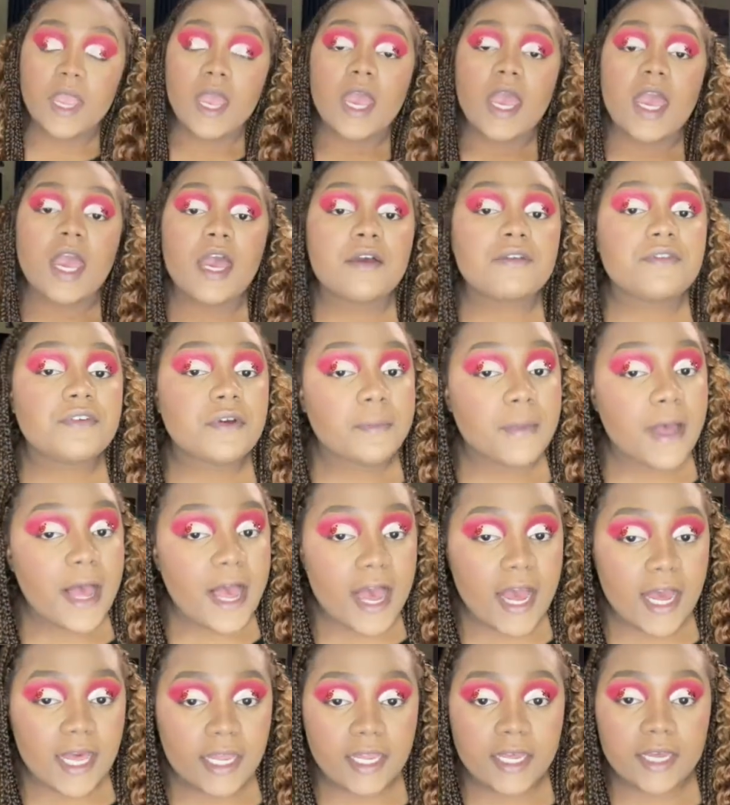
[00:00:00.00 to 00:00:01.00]
And for my
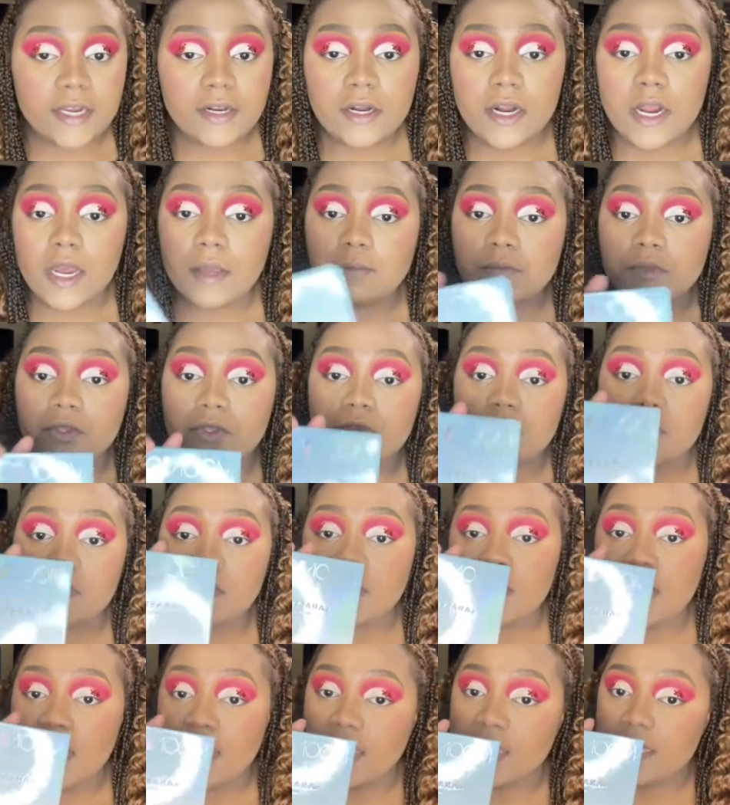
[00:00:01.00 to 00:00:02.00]
highlighter, I'm using
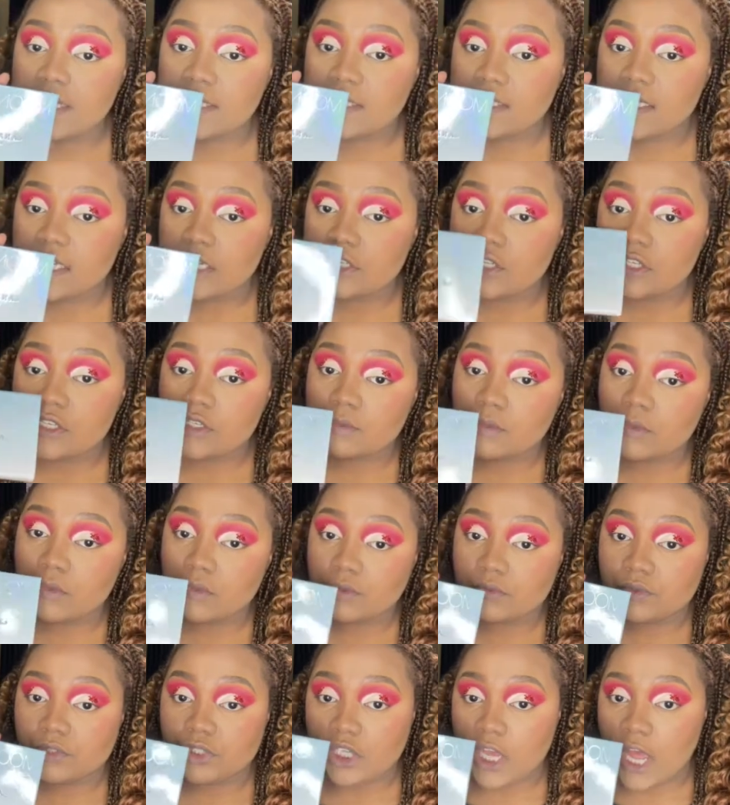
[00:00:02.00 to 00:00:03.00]
the Anastasia's
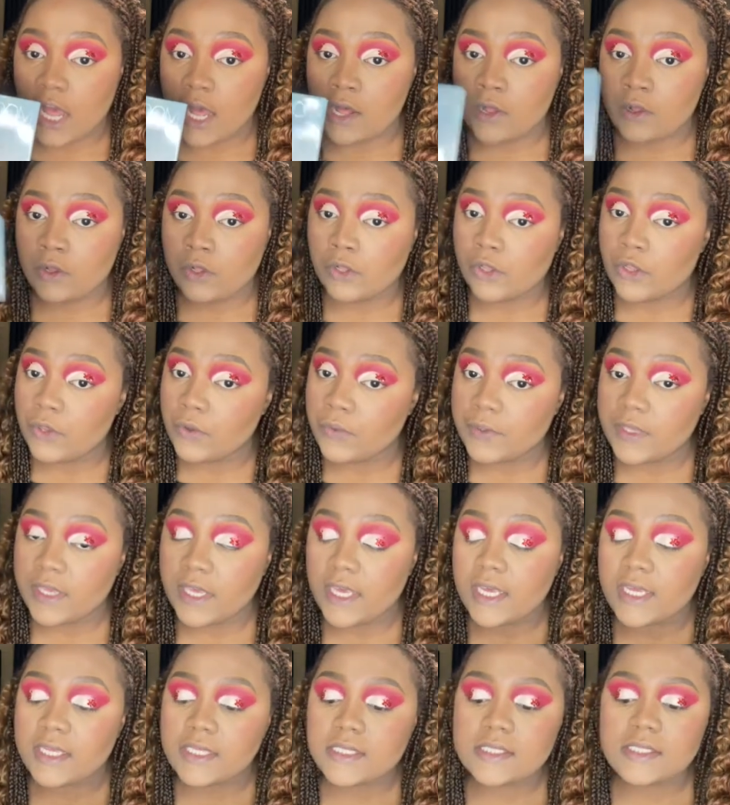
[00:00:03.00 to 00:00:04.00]
Moonchild Glow
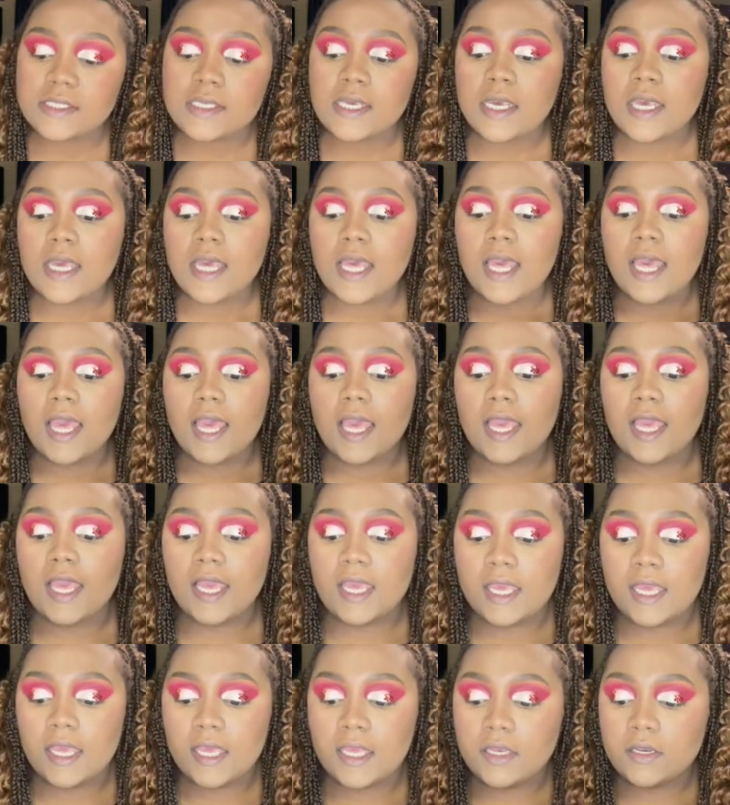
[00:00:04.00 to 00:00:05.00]
Kit,
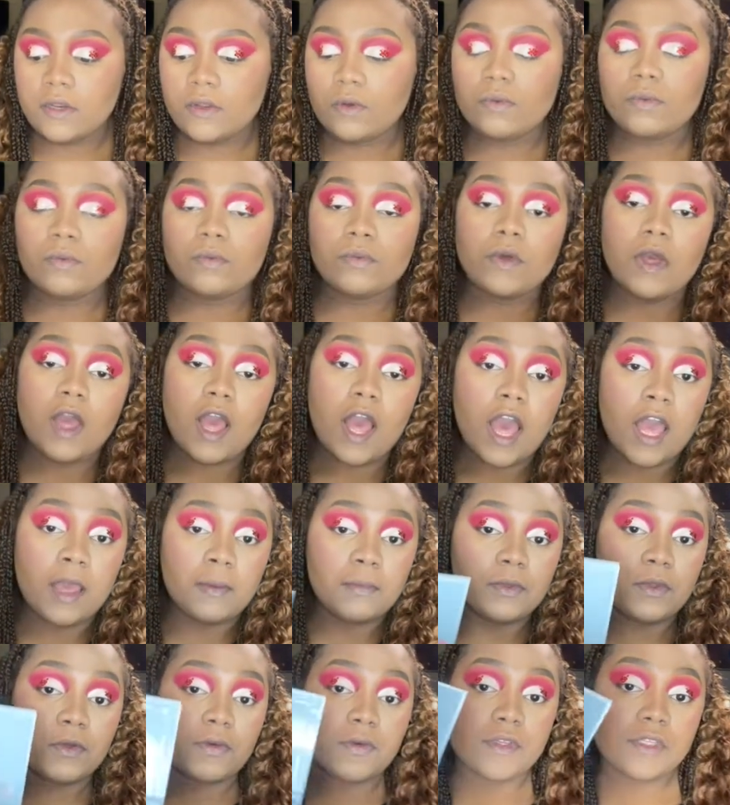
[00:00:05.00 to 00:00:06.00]
and I'm
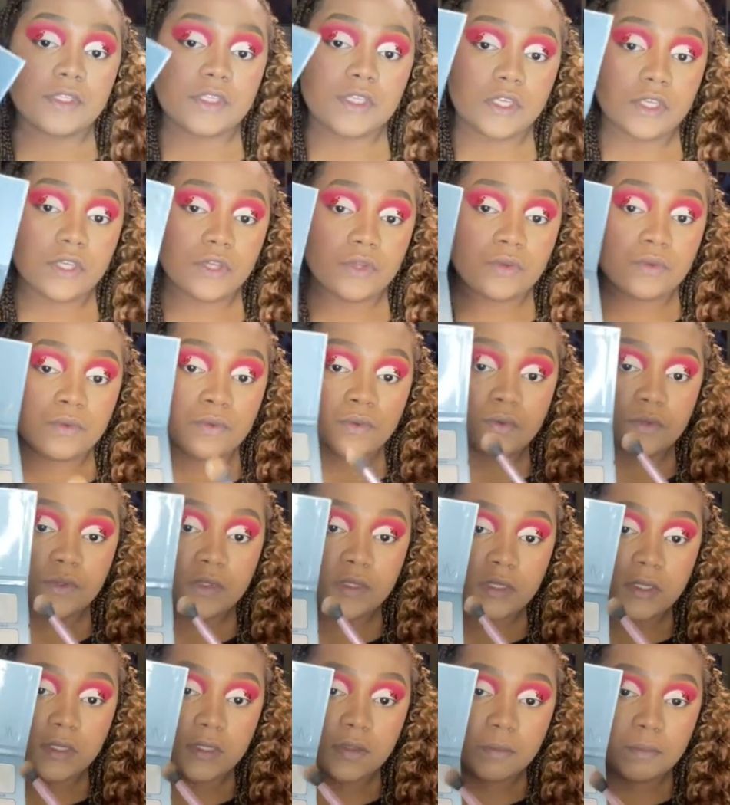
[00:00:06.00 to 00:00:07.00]
going to use
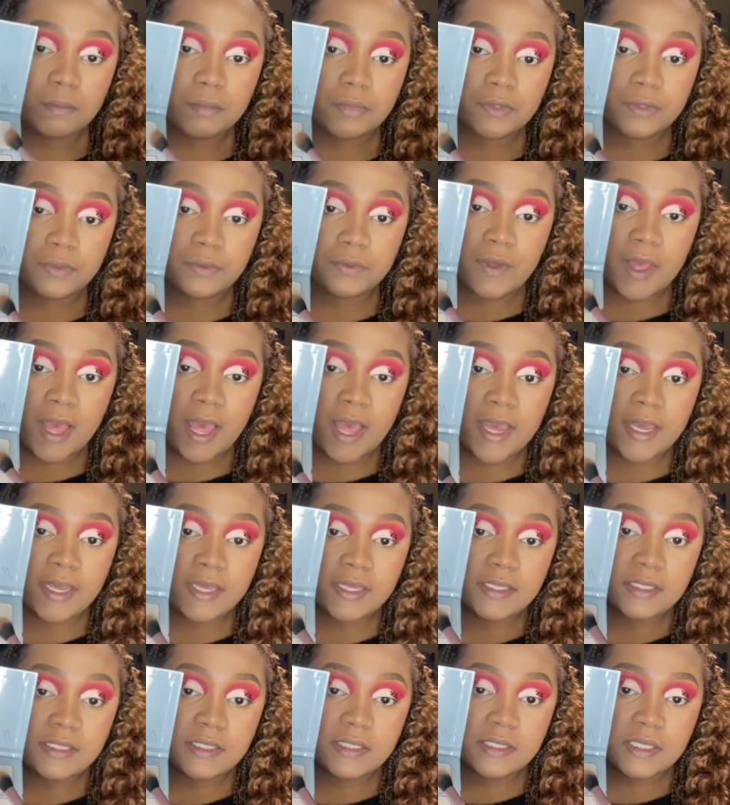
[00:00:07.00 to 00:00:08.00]
Blue
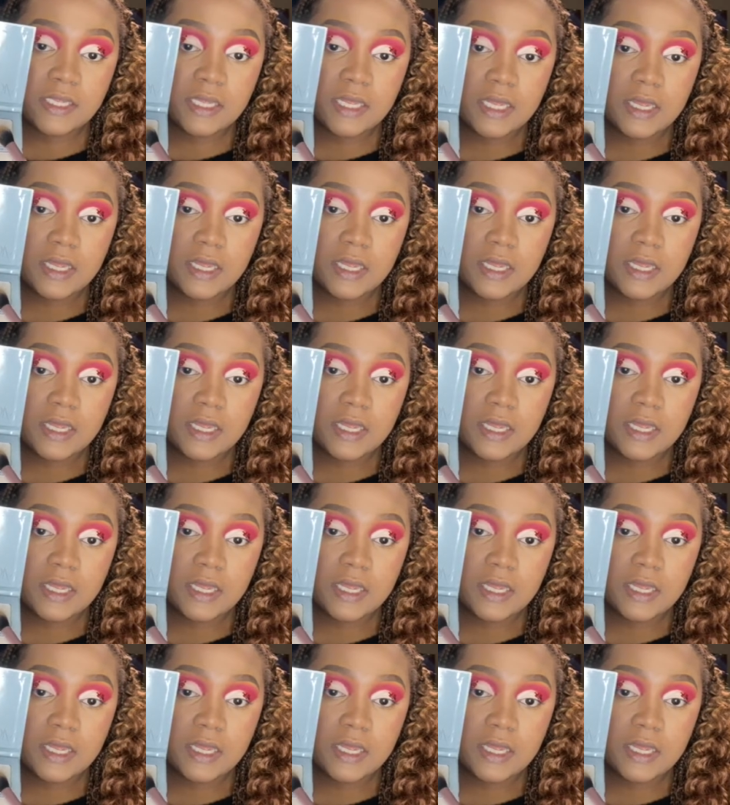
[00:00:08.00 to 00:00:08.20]
Ice.